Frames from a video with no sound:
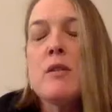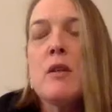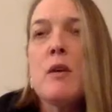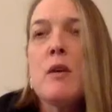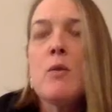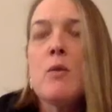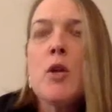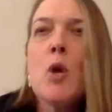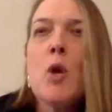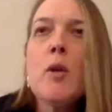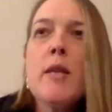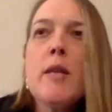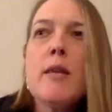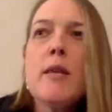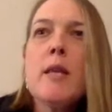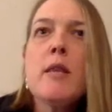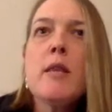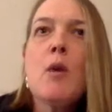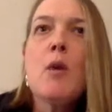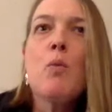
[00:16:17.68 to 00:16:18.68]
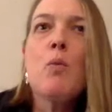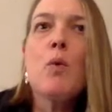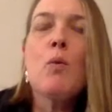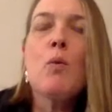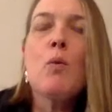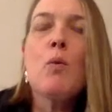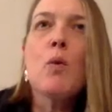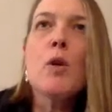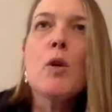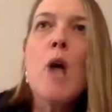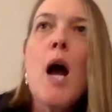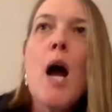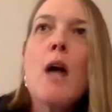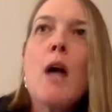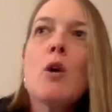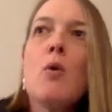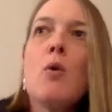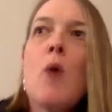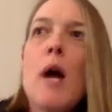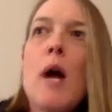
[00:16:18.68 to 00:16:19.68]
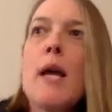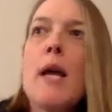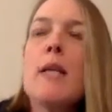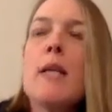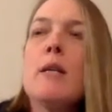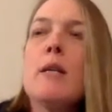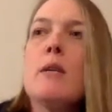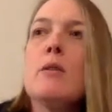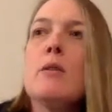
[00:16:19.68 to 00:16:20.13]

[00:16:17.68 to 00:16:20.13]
the only thing that we're not quite